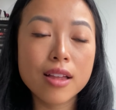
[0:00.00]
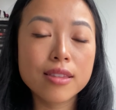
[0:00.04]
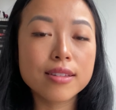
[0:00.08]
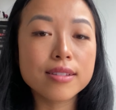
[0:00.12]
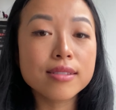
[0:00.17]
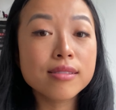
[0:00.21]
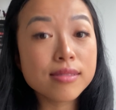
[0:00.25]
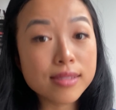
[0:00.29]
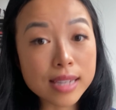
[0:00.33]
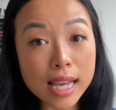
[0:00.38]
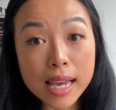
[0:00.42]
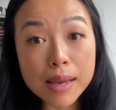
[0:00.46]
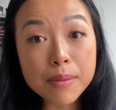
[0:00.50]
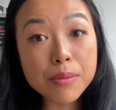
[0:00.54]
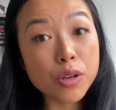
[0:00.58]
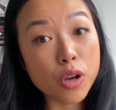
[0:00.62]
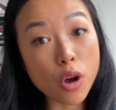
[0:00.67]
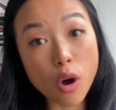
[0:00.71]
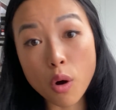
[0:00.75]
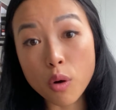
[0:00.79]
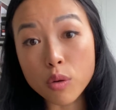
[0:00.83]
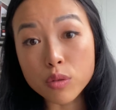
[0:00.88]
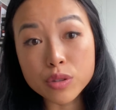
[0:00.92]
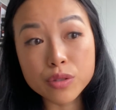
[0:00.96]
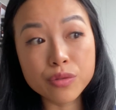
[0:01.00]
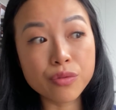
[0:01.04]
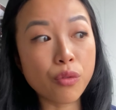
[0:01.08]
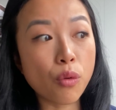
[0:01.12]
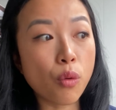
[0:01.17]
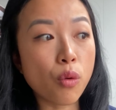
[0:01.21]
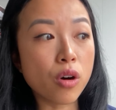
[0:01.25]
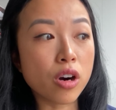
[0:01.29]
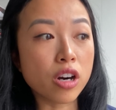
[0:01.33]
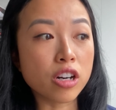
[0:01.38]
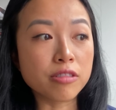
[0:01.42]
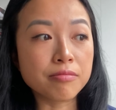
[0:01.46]
The same goes
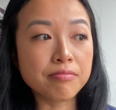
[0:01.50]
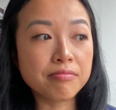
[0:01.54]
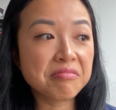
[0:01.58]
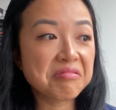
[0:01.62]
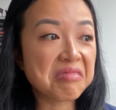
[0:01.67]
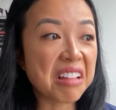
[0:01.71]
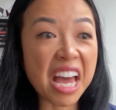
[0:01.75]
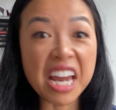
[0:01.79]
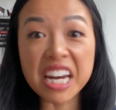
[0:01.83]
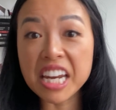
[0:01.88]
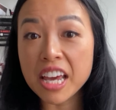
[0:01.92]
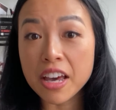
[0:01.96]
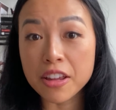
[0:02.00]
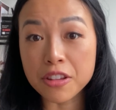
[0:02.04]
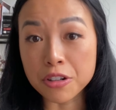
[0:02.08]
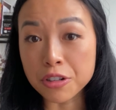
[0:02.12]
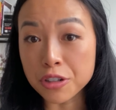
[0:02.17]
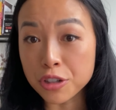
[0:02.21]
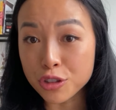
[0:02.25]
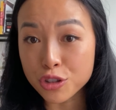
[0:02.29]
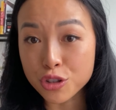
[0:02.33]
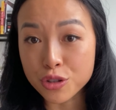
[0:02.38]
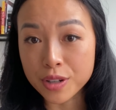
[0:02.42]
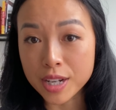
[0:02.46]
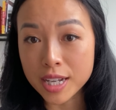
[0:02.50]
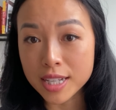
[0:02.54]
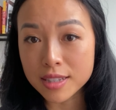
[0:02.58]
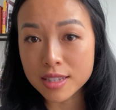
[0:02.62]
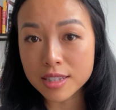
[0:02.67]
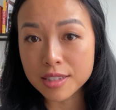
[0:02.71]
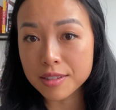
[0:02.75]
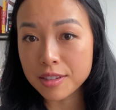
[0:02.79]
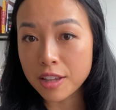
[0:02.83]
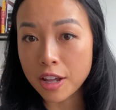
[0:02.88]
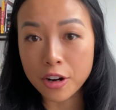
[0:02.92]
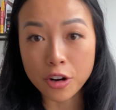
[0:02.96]
for any other
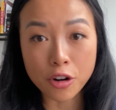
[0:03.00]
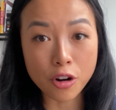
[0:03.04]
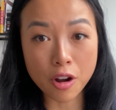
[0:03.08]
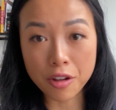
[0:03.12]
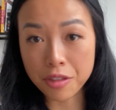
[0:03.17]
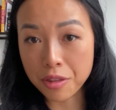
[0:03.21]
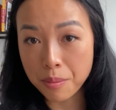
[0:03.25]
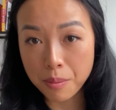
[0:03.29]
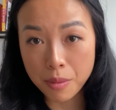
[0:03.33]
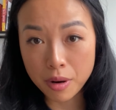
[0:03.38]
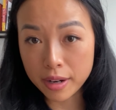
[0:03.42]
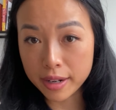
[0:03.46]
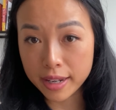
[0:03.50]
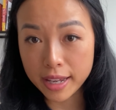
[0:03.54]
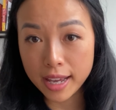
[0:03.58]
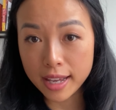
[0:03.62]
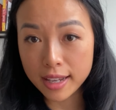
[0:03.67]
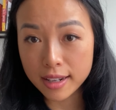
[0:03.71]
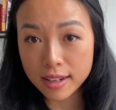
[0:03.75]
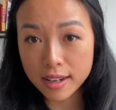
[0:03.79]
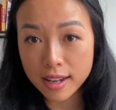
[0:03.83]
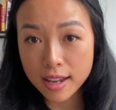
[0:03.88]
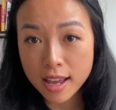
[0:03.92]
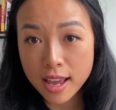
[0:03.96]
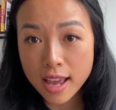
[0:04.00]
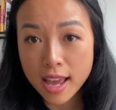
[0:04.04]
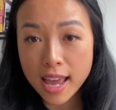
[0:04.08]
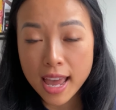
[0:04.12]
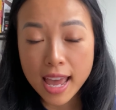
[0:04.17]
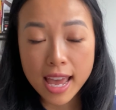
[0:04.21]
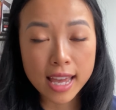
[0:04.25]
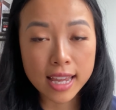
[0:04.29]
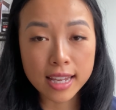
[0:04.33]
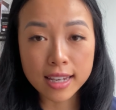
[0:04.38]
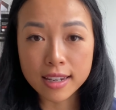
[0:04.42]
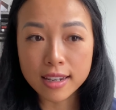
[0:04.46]
nutrients that are on the market.
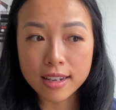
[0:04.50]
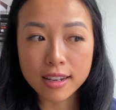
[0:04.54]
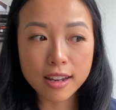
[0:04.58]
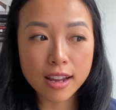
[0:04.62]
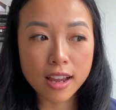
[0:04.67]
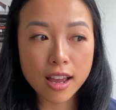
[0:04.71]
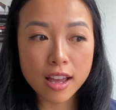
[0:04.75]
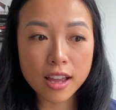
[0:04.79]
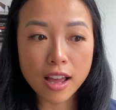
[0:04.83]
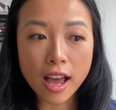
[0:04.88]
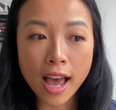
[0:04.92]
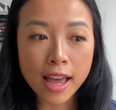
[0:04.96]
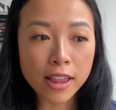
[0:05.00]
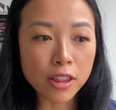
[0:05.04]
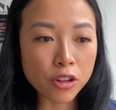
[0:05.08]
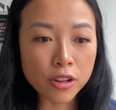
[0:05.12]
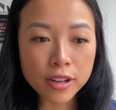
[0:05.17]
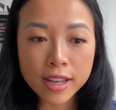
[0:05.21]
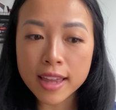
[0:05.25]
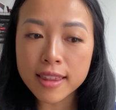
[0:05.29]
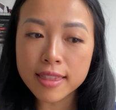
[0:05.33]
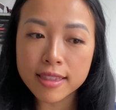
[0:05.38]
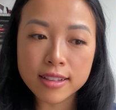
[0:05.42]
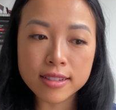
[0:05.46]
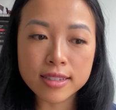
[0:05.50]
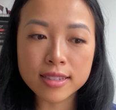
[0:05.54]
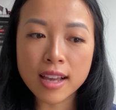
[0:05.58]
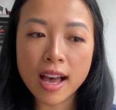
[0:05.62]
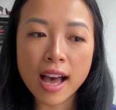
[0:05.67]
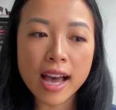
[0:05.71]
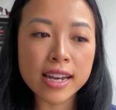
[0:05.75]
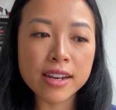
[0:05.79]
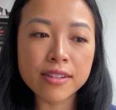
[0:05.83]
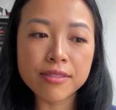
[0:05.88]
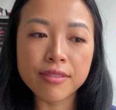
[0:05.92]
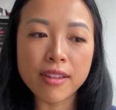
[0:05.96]
And I look at this
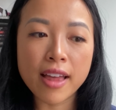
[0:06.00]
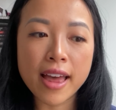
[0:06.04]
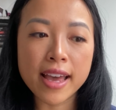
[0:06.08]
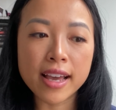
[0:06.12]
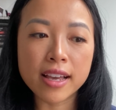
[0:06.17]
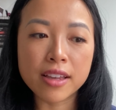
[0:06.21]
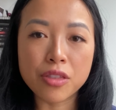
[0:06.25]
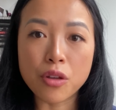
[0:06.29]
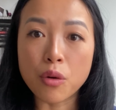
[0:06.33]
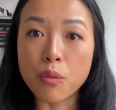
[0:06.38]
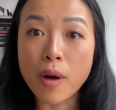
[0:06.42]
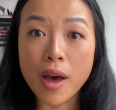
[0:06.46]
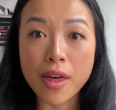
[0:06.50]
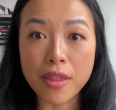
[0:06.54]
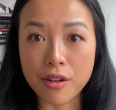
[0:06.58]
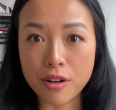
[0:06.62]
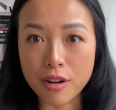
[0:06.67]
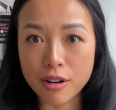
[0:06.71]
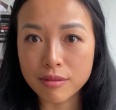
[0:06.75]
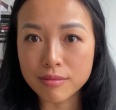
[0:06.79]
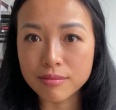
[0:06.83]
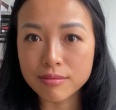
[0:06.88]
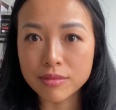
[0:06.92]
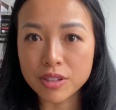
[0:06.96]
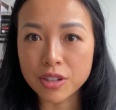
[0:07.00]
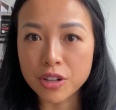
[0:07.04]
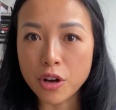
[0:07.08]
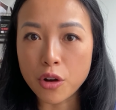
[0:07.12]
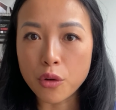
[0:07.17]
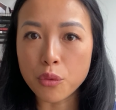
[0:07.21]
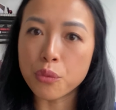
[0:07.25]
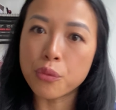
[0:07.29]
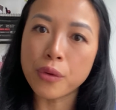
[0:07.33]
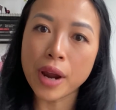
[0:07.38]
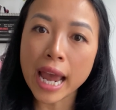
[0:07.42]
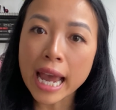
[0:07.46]
kind of like the weather. You
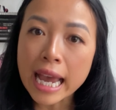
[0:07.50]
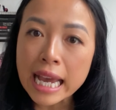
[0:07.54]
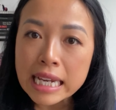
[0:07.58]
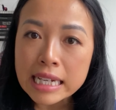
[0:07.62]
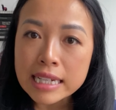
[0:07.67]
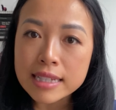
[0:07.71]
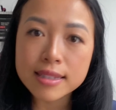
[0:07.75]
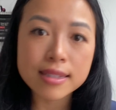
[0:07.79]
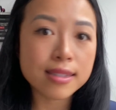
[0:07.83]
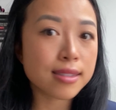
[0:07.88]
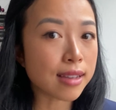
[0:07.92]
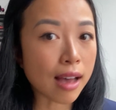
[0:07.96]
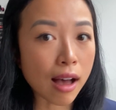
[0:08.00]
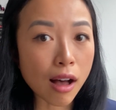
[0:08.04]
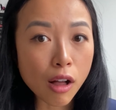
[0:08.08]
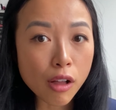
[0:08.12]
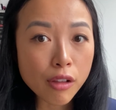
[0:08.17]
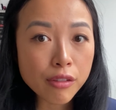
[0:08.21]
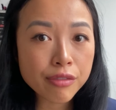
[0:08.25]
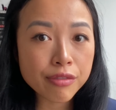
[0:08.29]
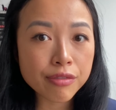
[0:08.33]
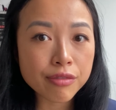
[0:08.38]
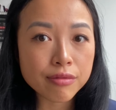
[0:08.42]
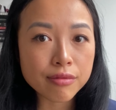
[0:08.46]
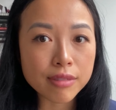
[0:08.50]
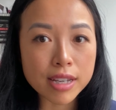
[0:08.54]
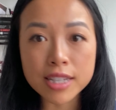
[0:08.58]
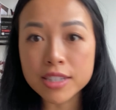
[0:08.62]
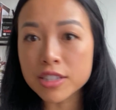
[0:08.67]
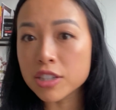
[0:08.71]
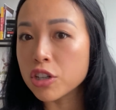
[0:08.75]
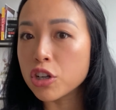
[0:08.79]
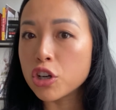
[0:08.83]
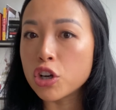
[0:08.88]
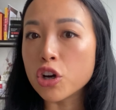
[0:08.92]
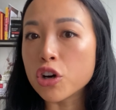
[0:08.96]
know, rain itself
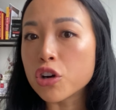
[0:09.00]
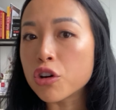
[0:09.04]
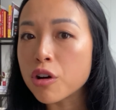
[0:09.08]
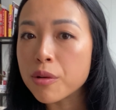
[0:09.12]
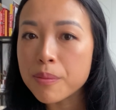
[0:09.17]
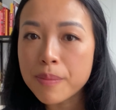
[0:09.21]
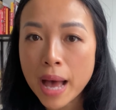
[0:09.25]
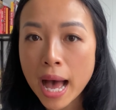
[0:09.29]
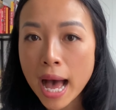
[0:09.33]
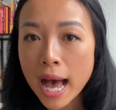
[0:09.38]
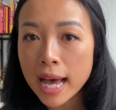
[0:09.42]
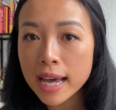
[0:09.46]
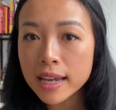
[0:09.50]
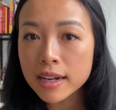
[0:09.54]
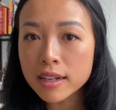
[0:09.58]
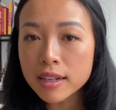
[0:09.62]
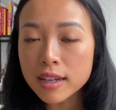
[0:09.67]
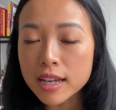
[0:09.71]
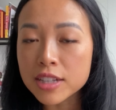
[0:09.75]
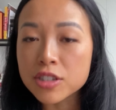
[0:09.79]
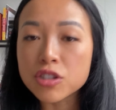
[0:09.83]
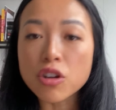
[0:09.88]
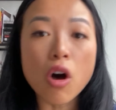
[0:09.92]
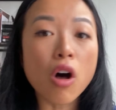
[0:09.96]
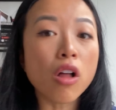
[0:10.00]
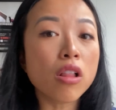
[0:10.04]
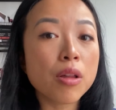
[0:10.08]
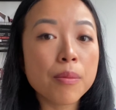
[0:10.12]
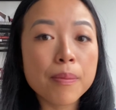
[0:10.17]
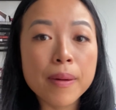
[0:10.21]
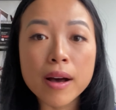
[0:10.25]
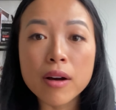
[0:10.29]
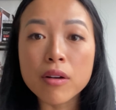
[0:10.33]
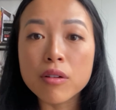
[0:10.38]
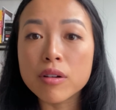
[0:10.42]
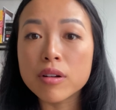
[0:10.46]
isn't good or bad. It's all
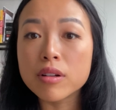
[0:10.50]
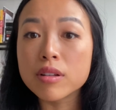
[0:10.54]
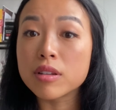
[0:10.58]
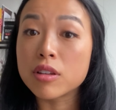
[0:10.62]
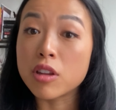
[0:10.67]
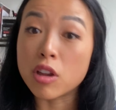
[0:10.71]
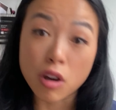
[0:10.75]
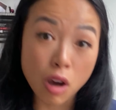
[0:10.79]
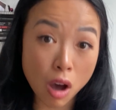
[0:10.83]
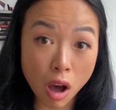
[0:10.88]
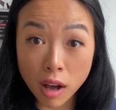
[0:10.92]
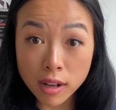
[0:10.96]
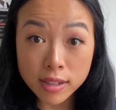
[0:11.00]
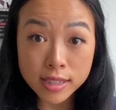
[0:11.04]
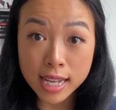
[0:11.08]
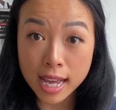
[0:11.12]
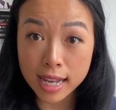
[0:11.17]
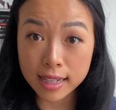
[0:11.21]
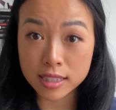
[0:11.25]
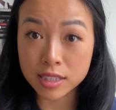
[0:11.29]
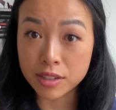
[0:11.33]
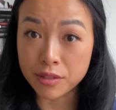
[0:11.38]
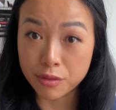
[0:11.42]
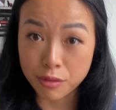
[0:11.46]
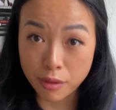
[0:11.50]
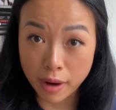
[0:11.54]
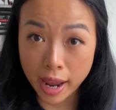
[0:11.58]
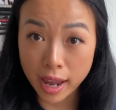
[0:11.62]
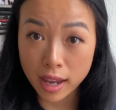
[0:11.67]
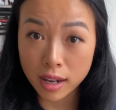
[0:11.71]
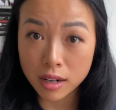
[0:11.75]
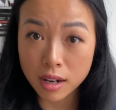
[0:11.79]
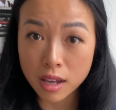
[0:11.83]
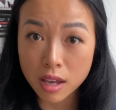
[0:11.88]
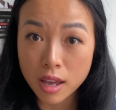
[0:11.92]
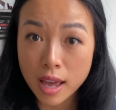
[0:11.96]
about the context of
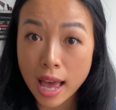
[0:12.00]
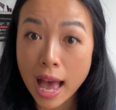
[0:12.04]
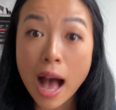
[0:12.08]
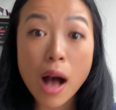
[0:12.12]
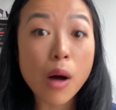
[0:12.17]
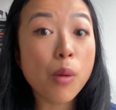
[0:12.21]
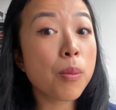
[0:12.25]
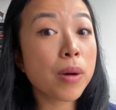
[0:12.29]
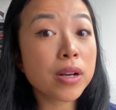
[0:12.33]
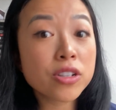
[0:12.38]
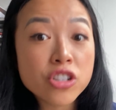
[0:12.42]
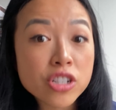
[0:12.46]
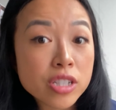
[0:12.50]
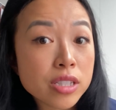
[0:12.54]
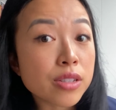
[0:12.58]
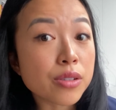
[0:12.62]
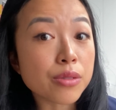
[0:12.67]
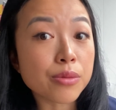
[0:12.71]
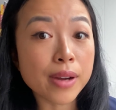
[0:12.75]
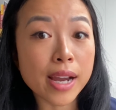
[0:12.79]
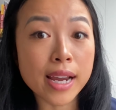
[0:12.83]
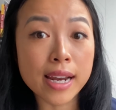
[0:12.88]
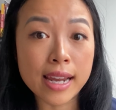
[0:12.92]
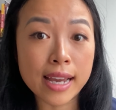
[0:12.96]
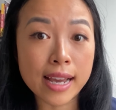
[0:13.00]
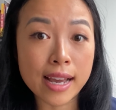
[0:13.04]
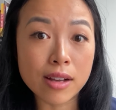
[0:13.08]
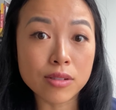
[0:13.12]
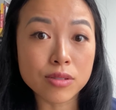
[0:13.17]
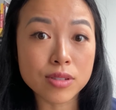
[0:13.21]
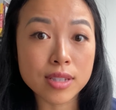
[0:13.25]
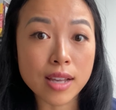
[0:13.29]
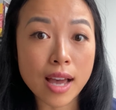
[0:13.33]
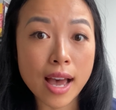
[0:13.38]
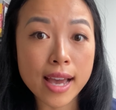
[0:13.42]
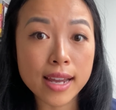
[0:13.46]
rain. How much is it raining
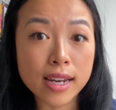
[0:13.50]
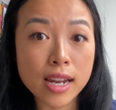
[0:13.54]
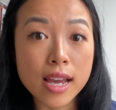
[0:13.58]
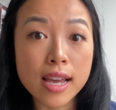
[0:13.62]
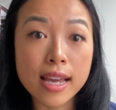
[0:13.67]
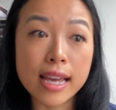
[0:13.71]
outside?